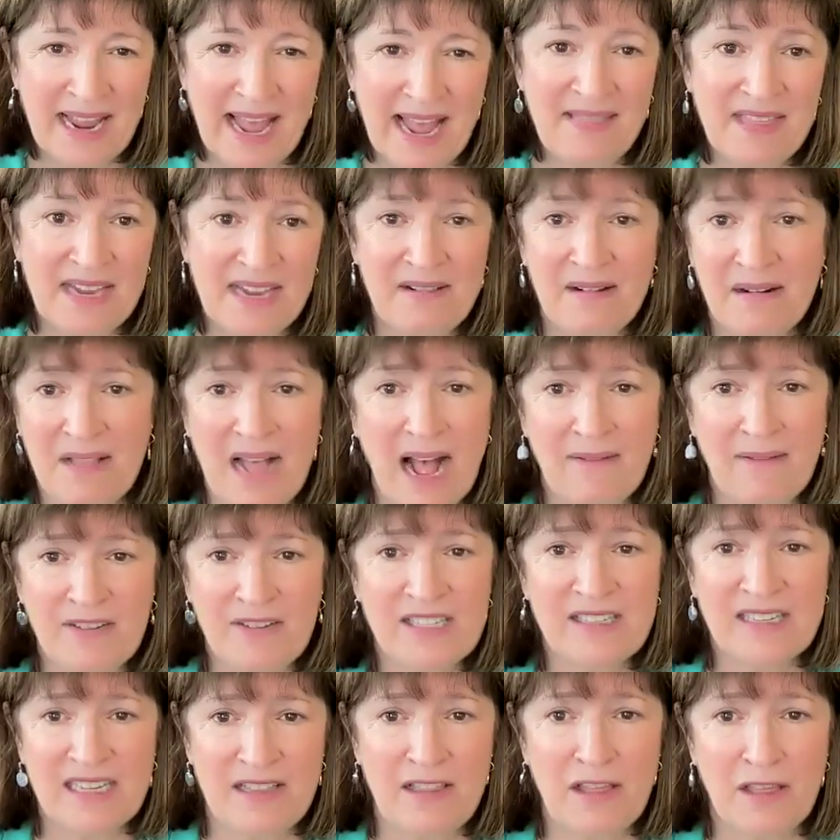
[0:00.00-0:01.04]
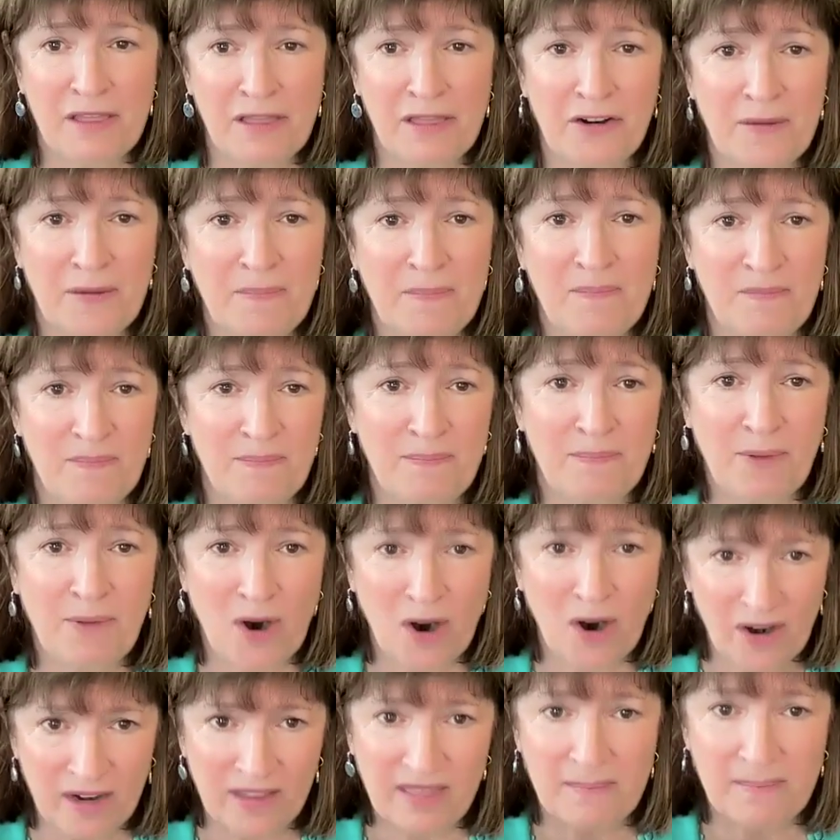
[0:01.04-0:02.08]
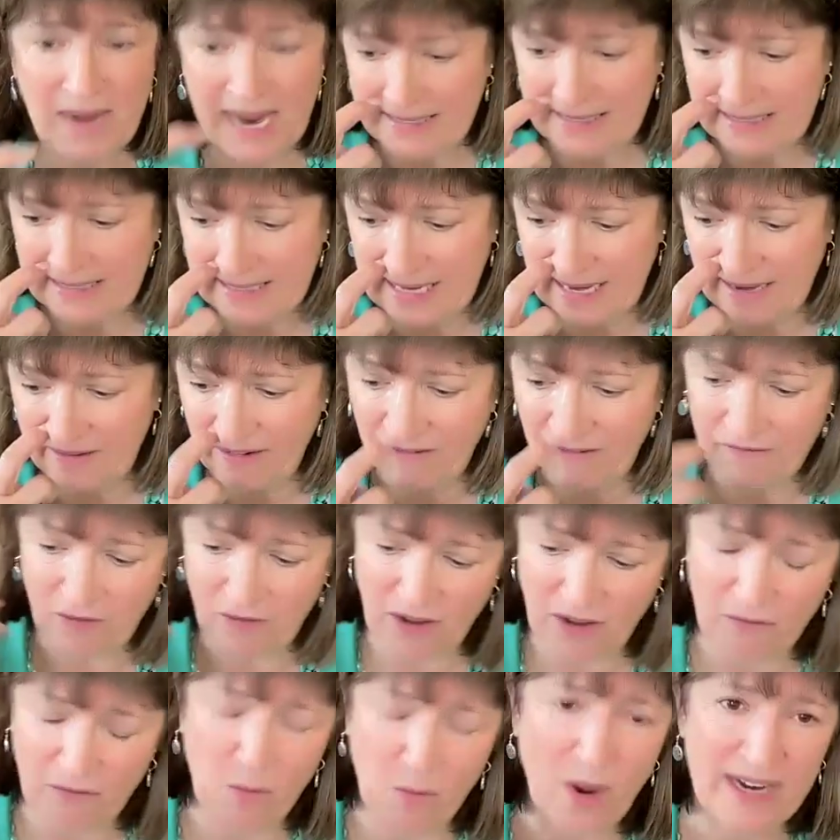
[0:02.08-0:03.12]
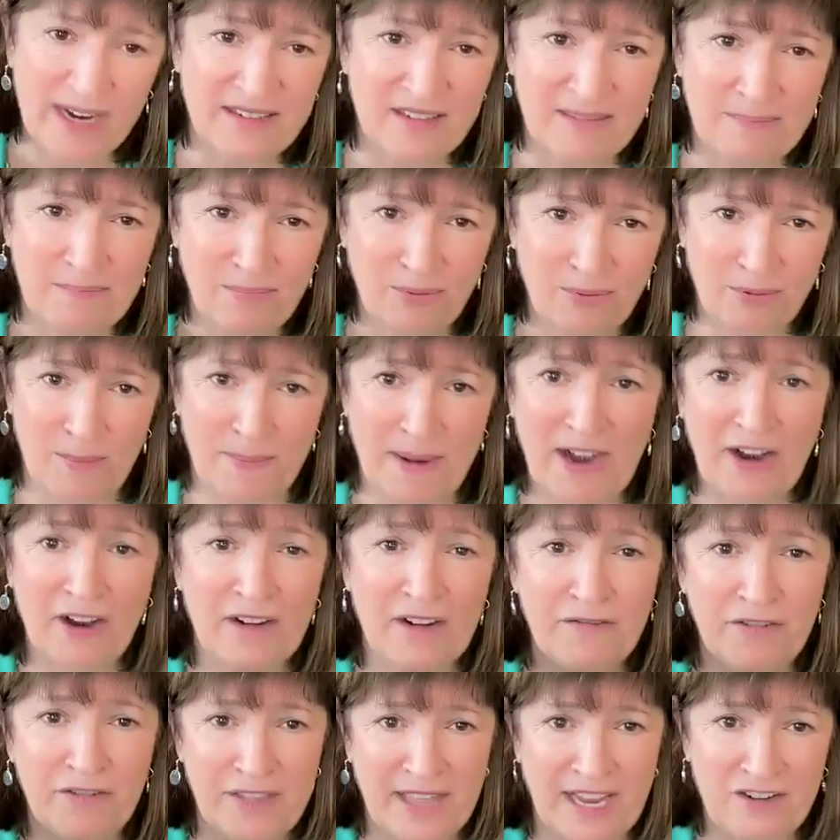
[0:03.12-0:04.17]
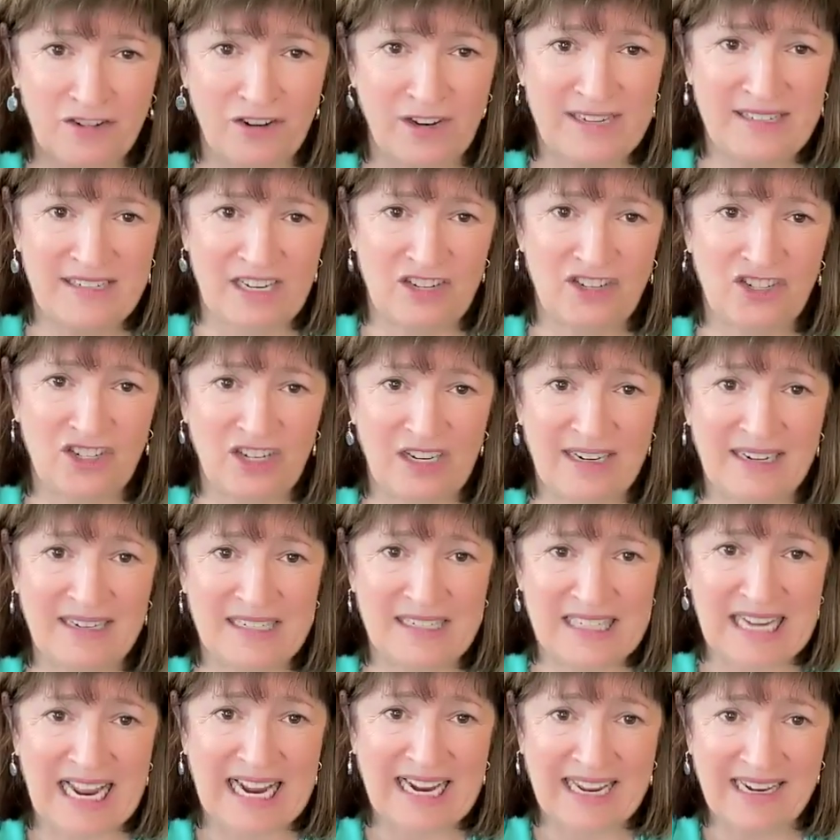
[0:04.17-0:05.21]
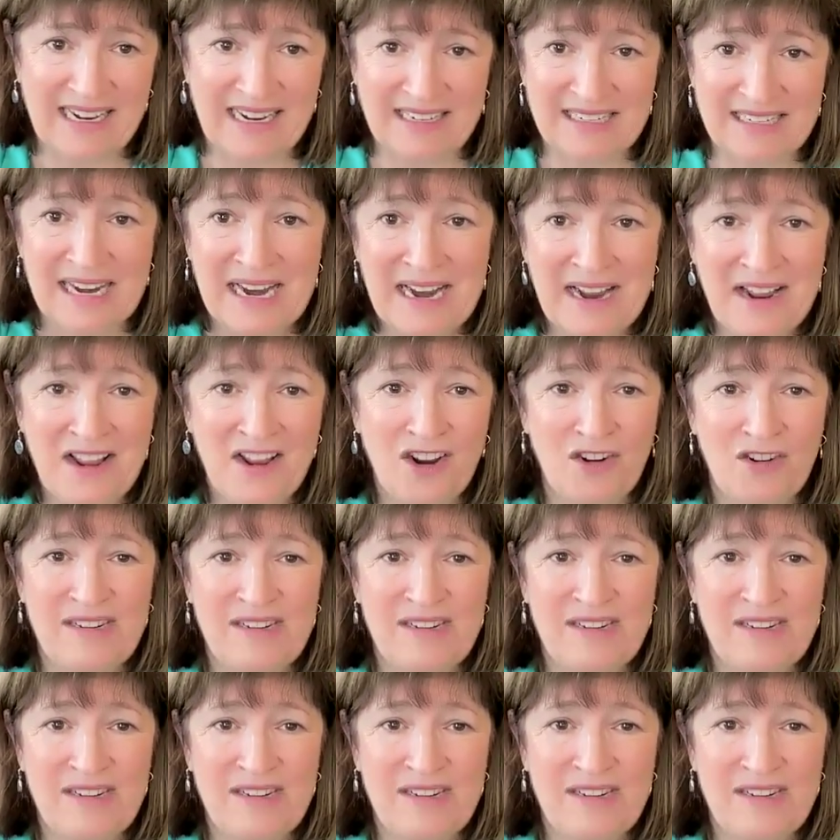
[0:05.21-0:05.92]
And then obviously the third part of the mindset, if one is preparing for that transition and second is